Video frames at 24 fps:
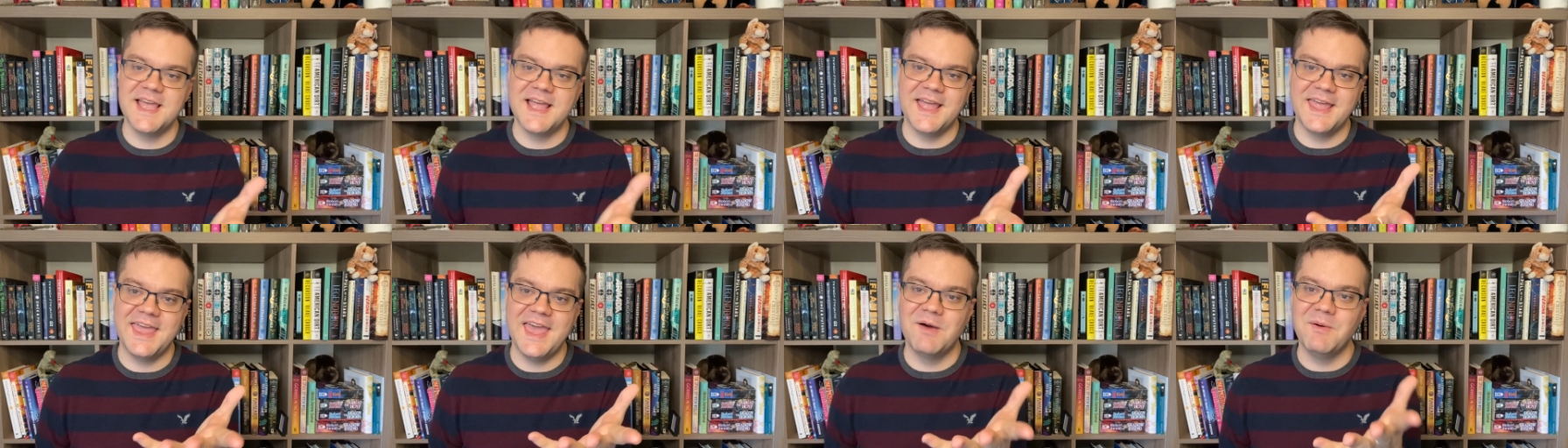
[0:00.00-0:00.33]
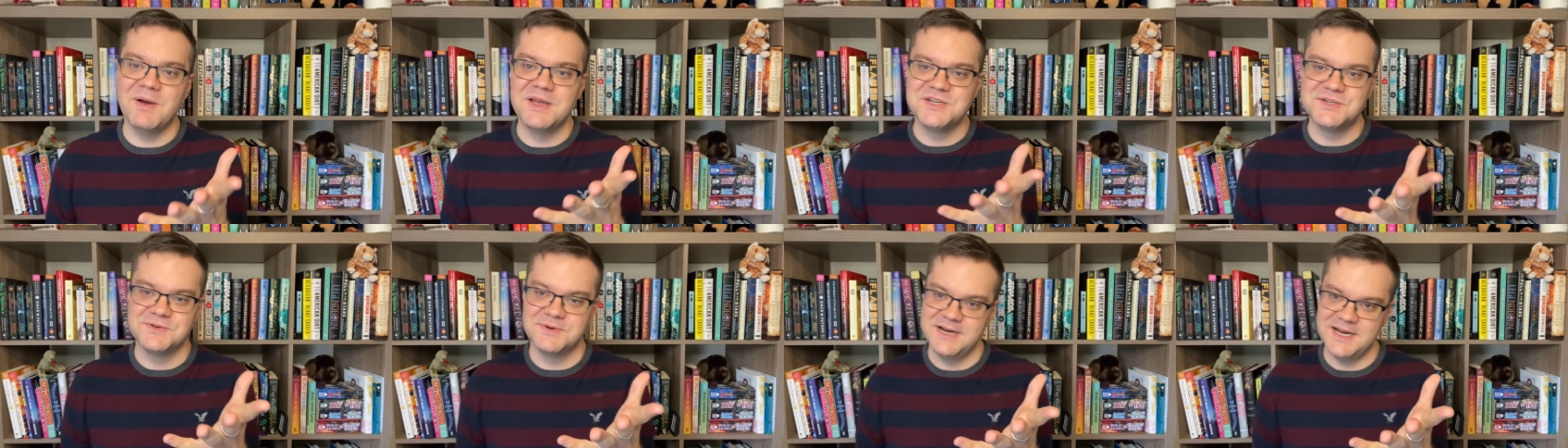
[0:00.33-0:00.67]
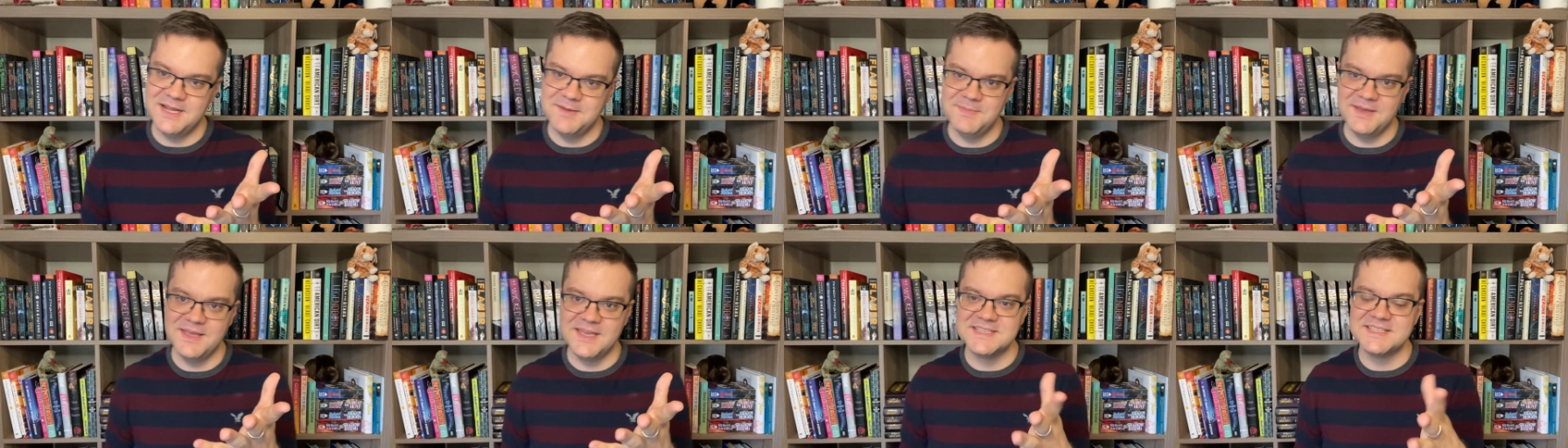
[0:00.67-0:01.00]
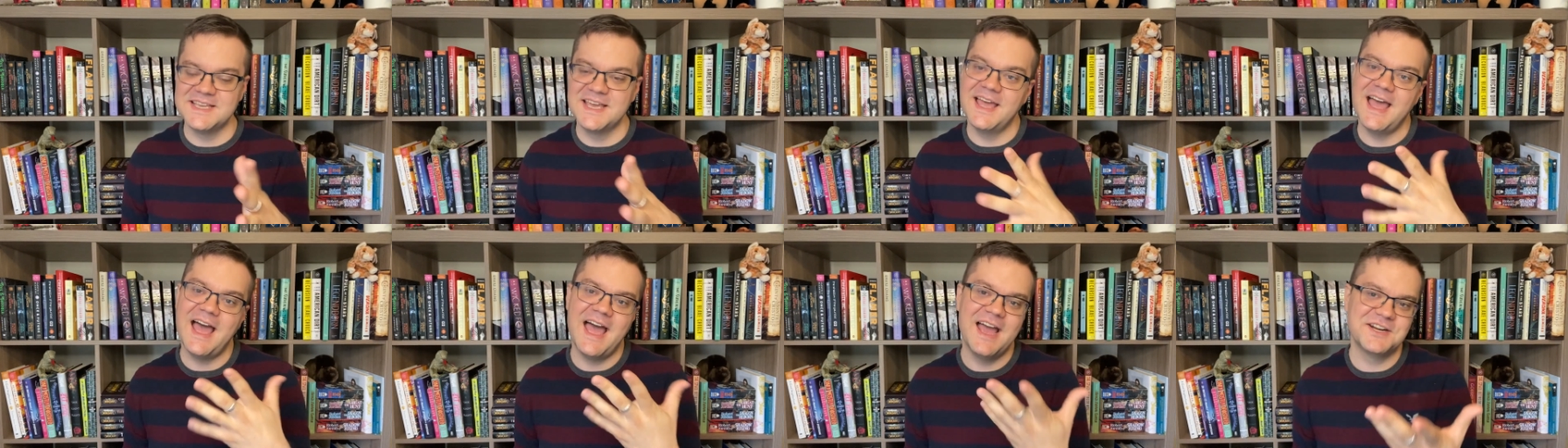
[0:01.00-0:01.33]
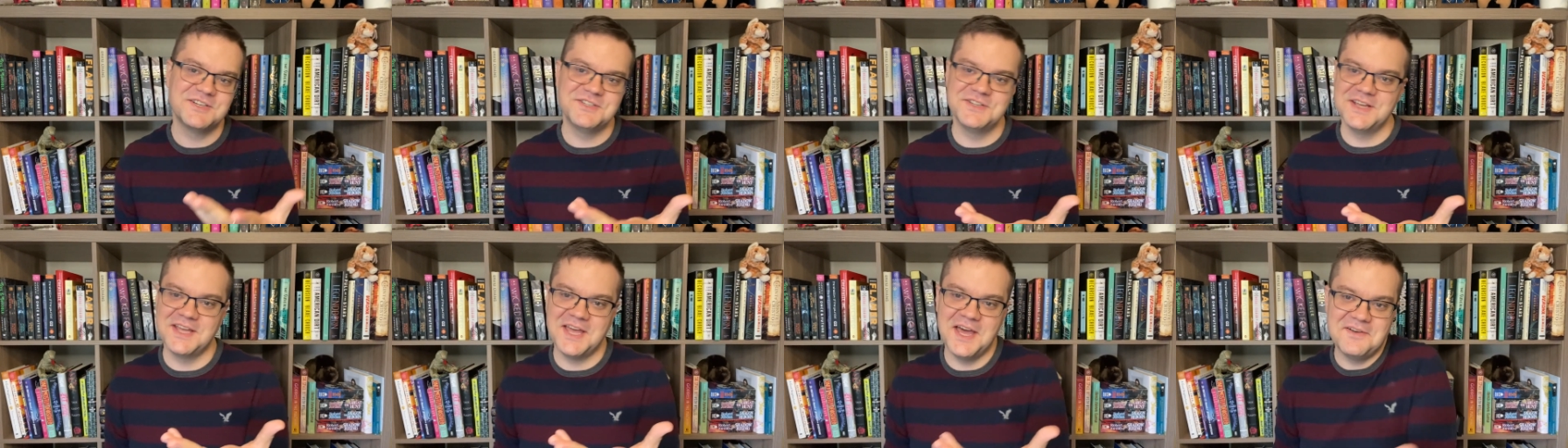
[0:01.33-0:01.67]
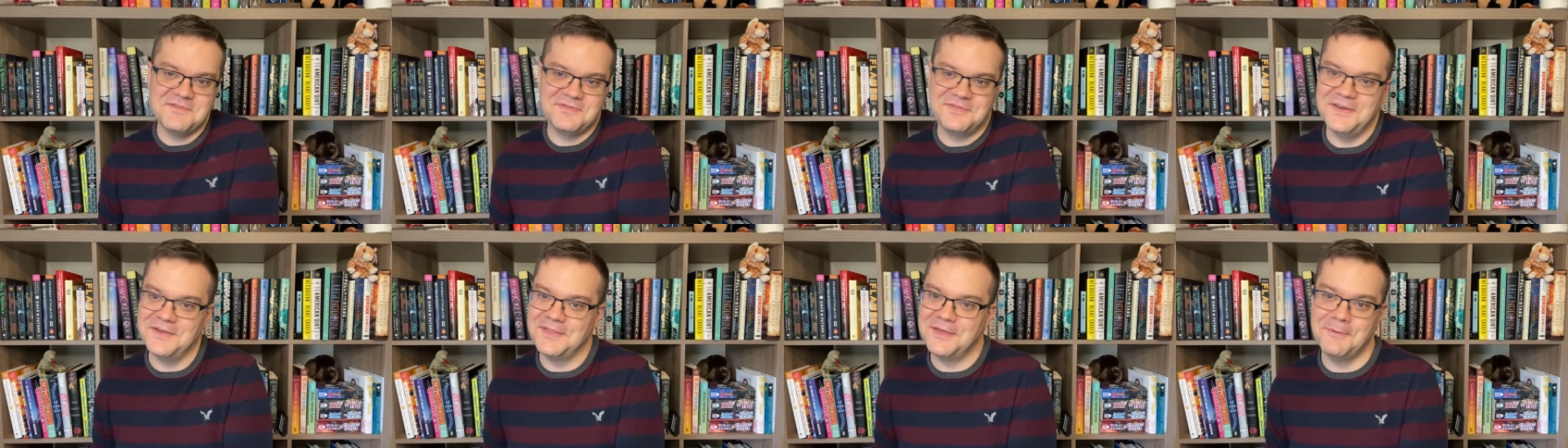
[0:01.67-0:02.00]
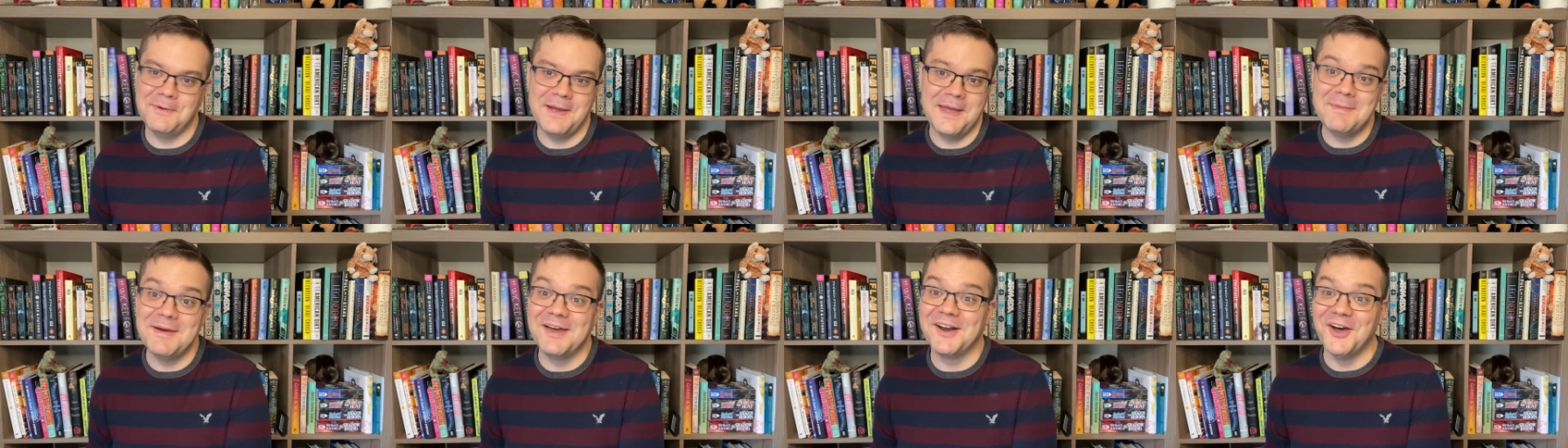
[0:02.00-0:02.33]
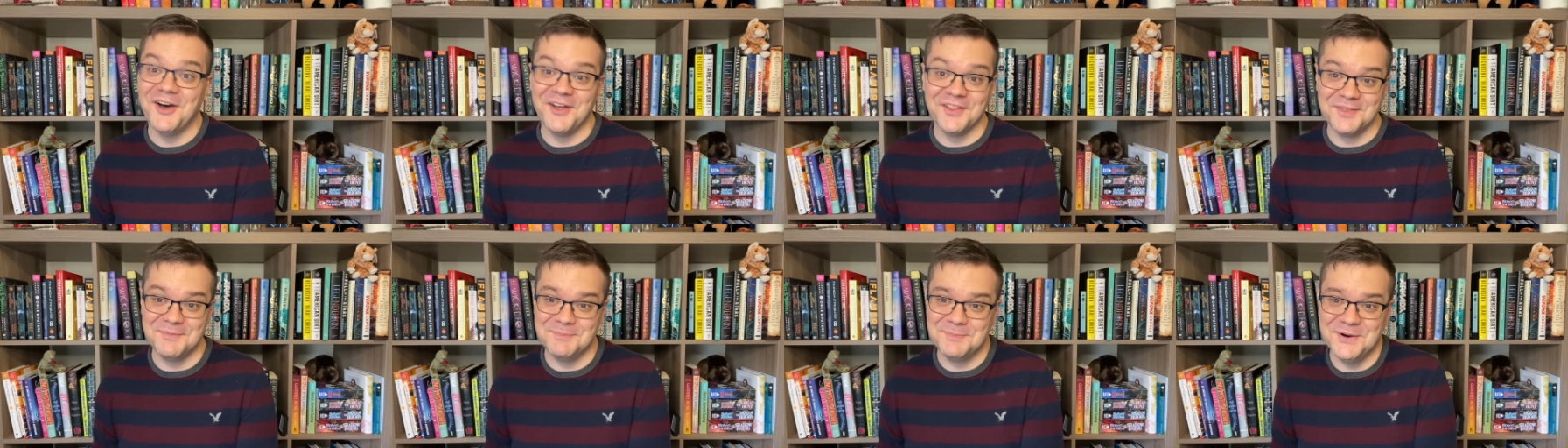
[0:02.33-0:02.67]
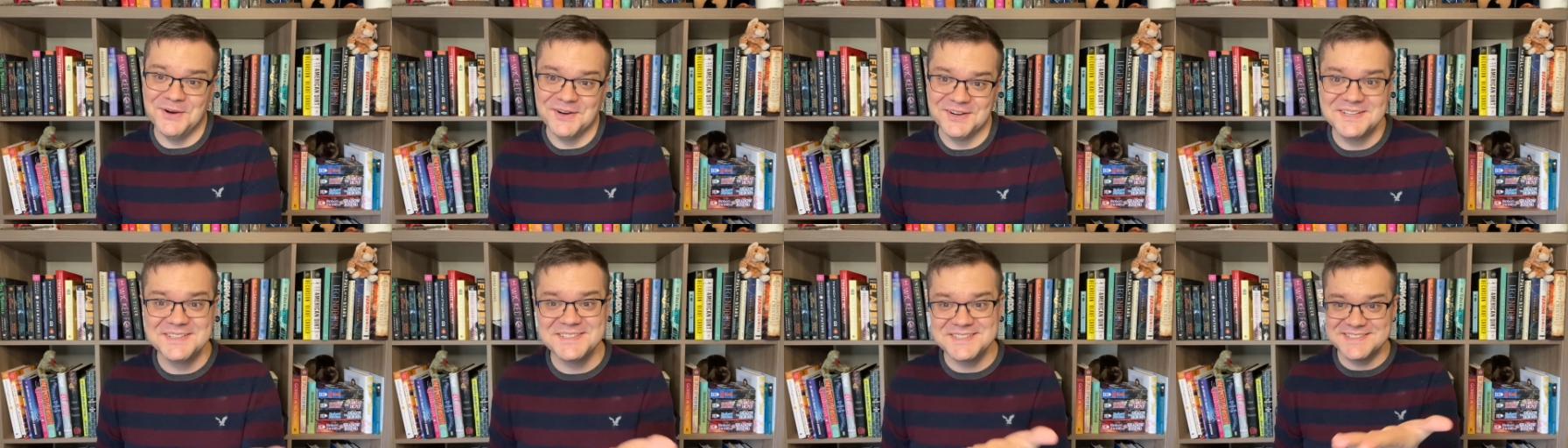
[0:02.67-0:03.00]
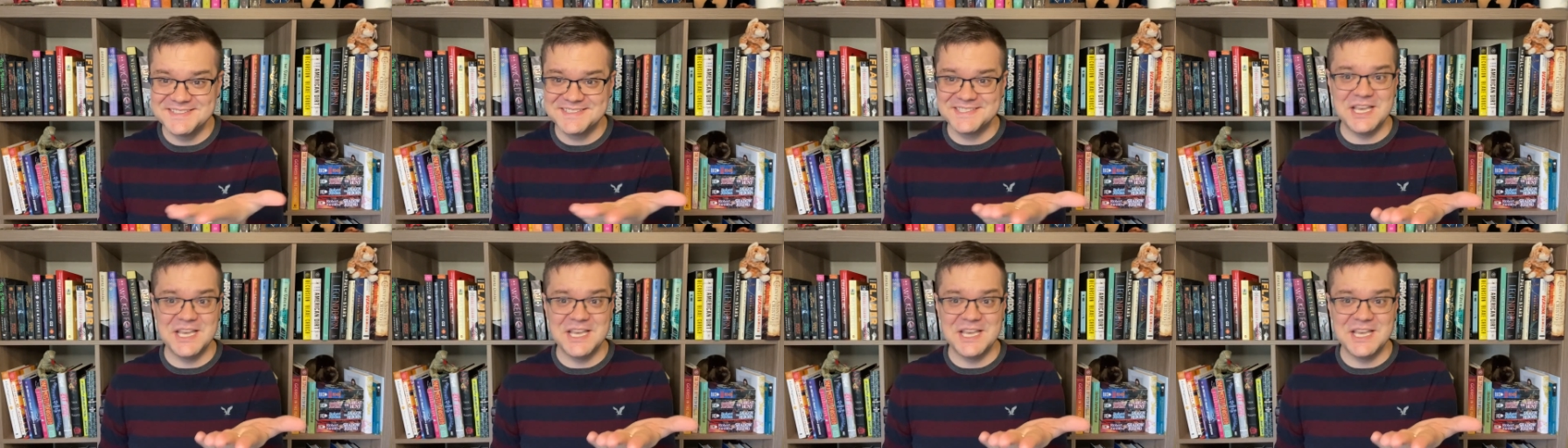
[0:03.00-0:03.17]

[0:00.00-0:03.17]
I can't wait to read it because I actually kind of feel the way about all the books.